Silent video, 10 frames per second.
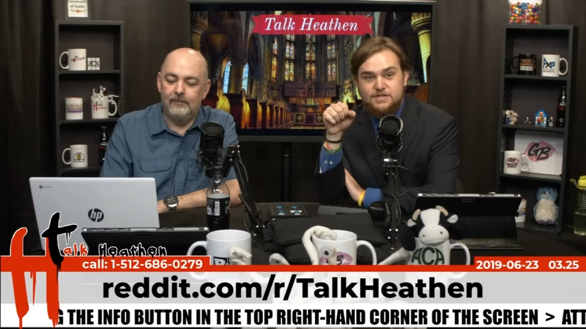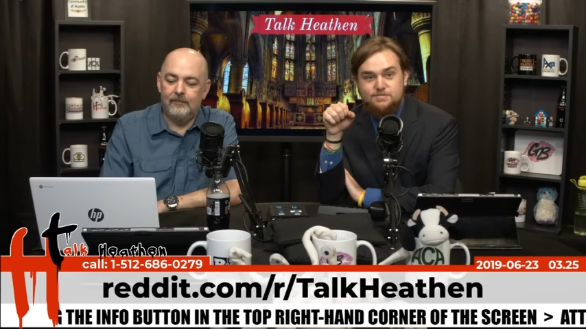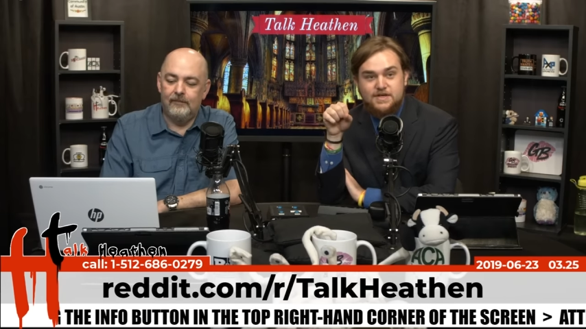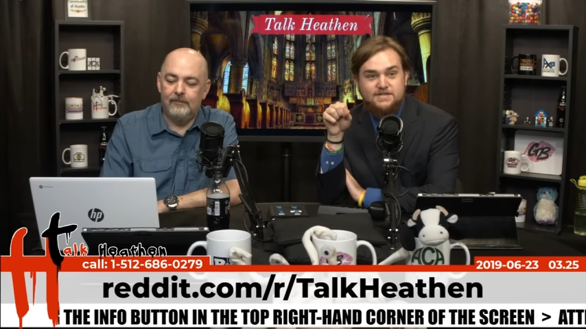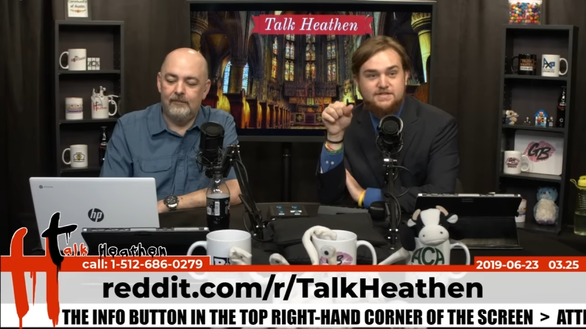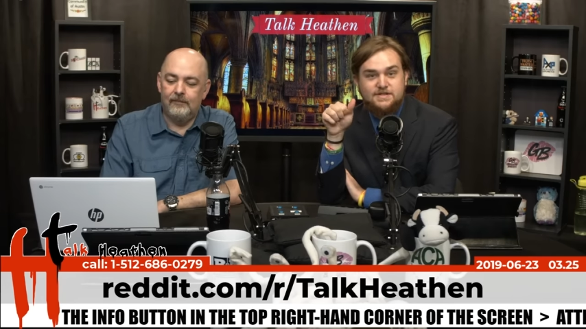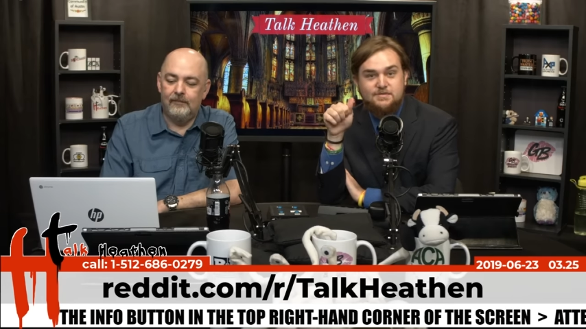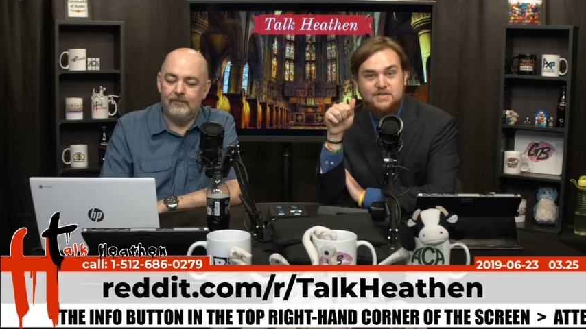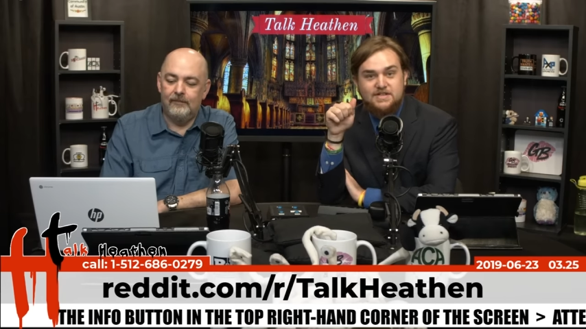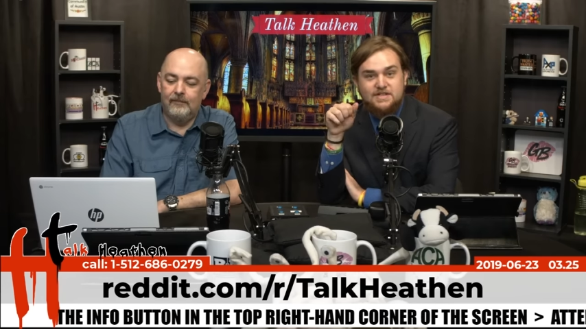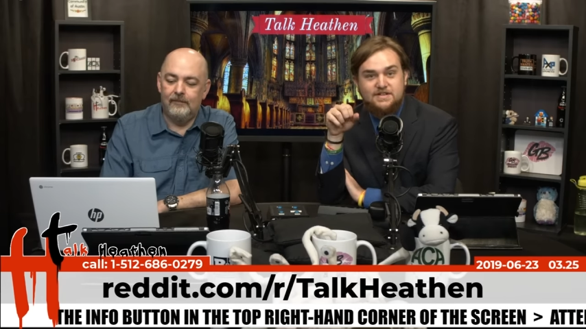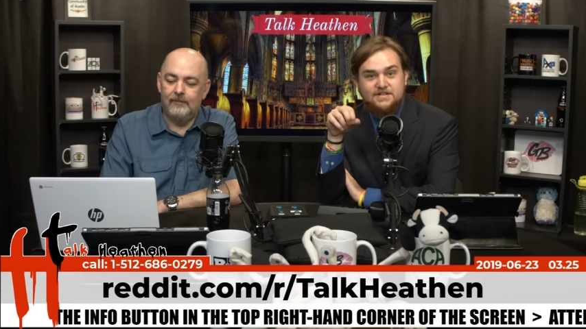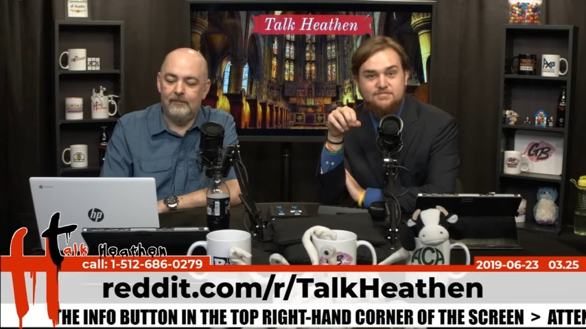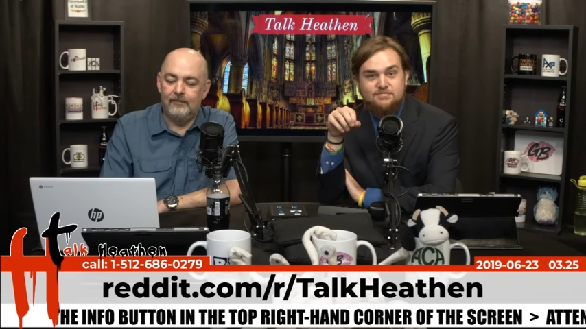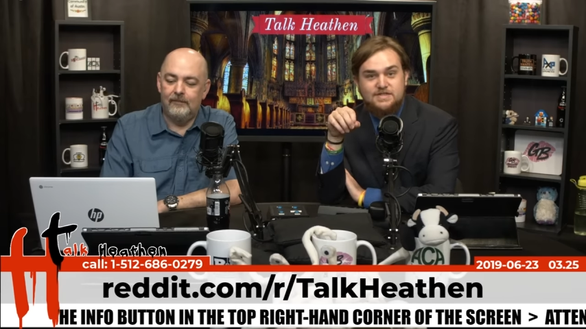Speaker 1: as best as can be done
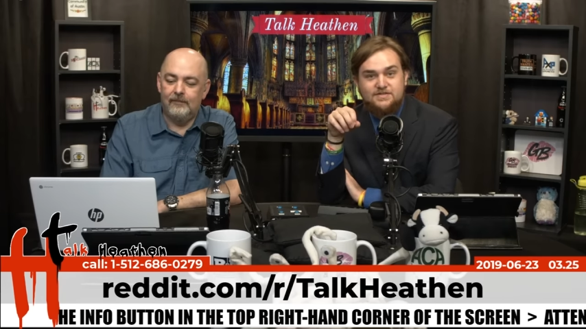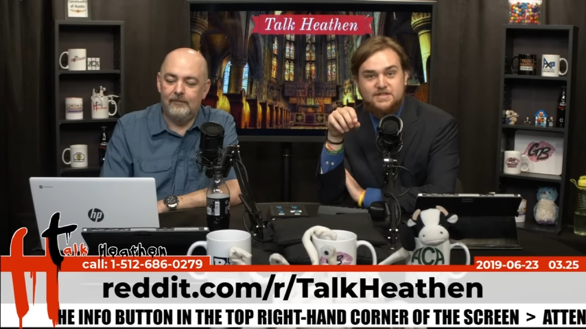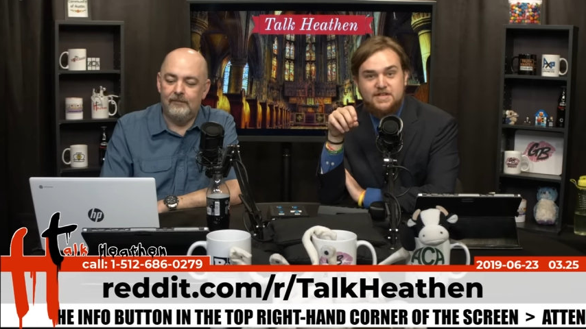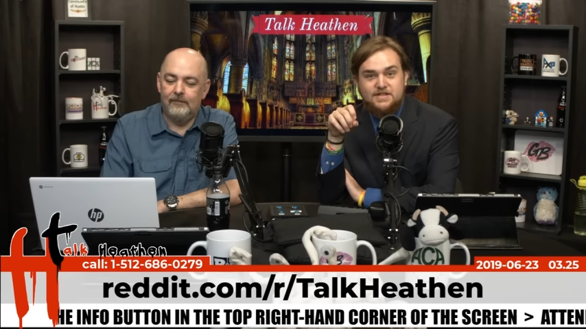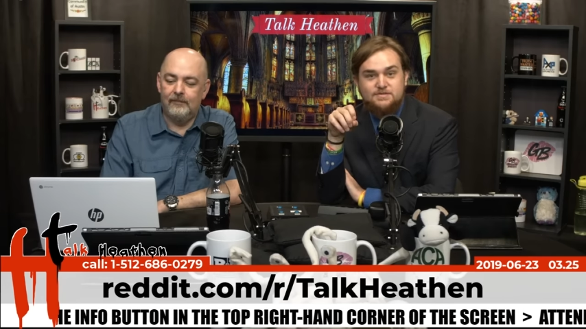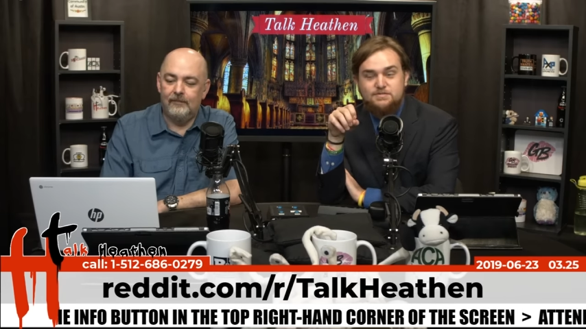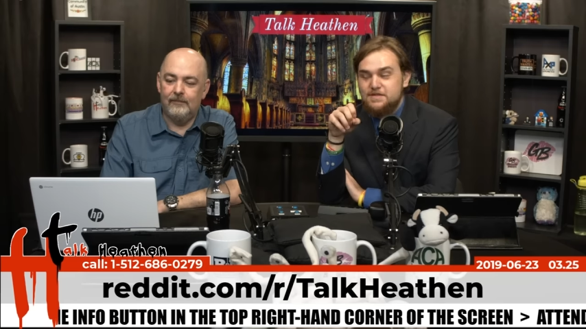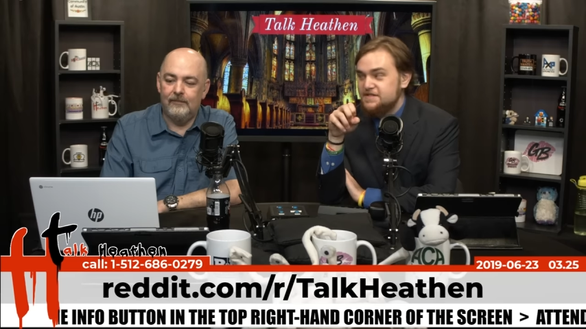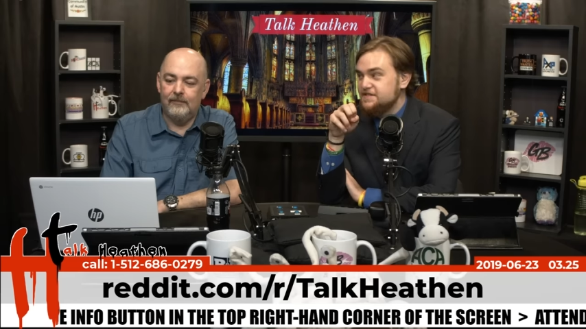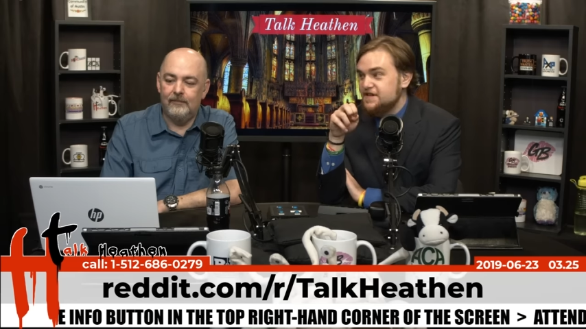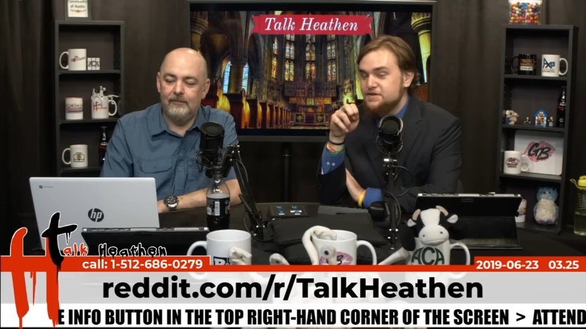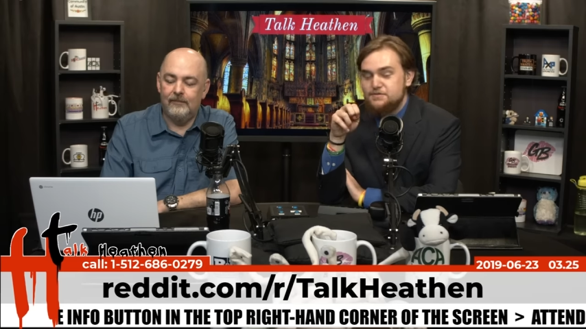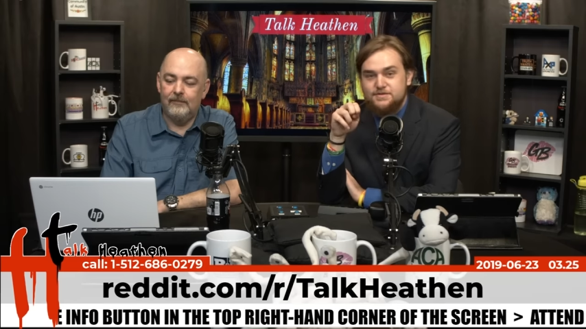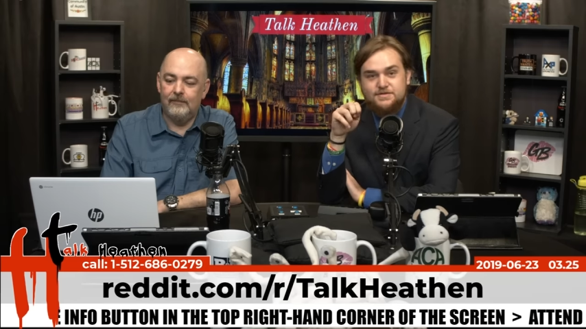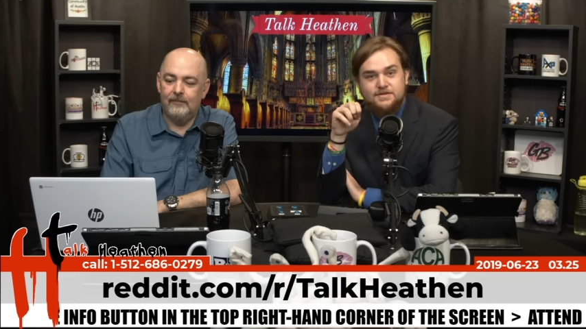in seven days with busy
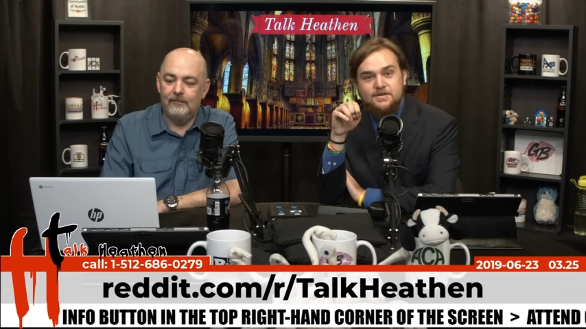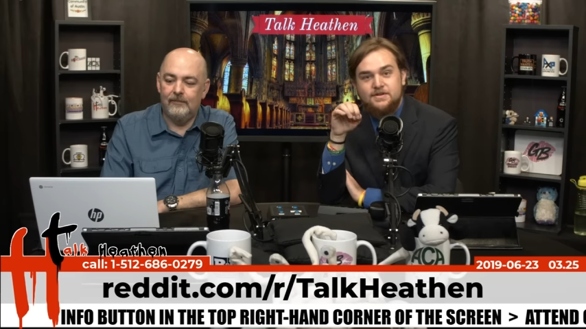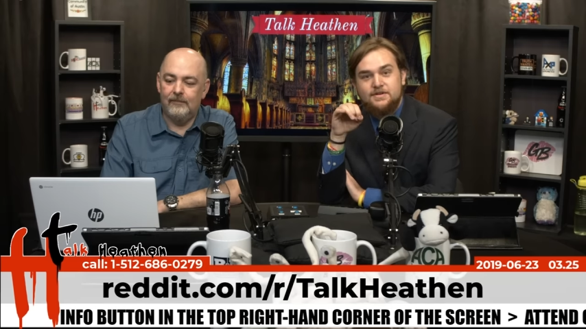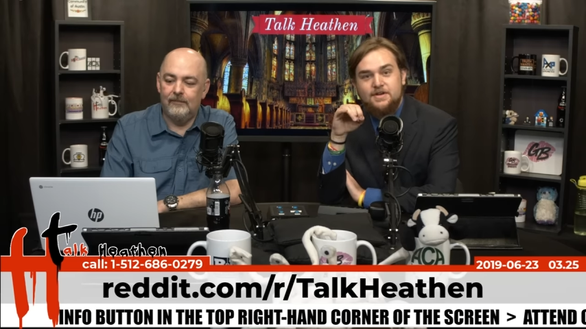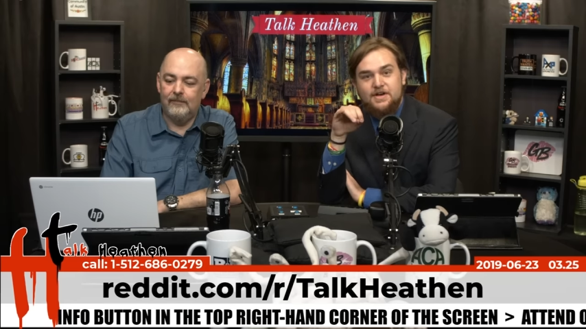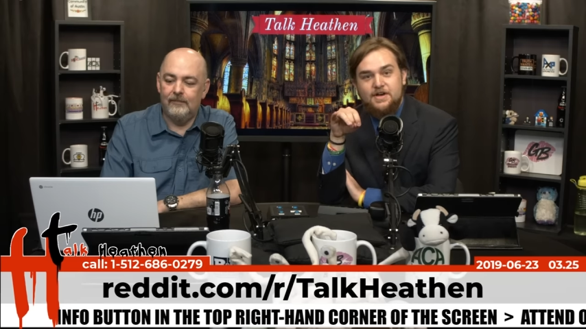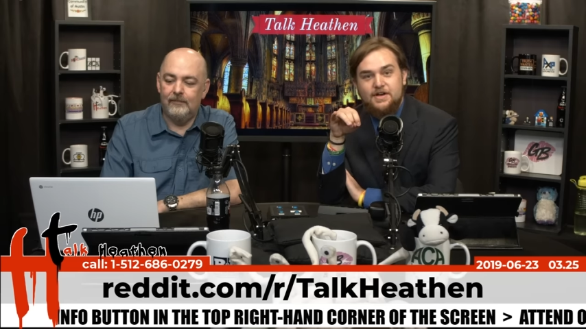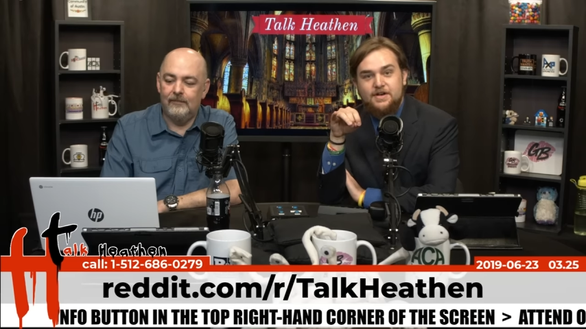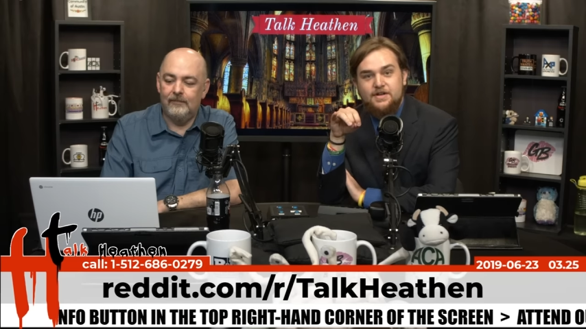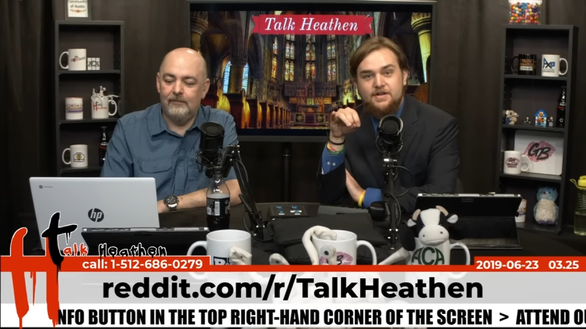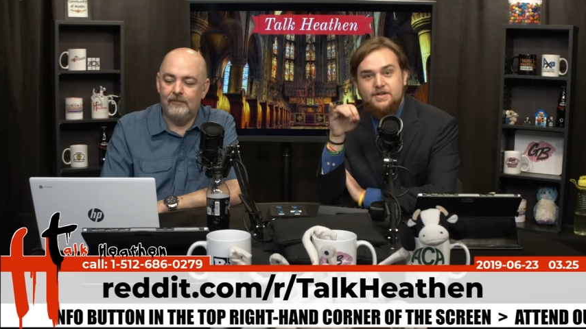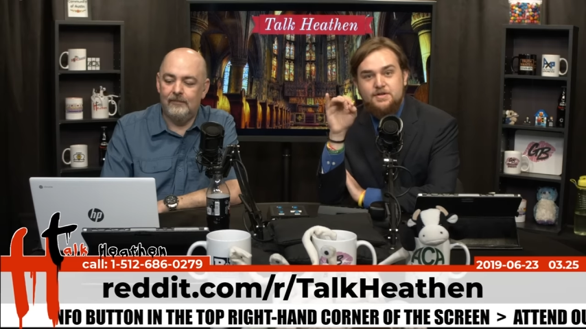schedules. Uh,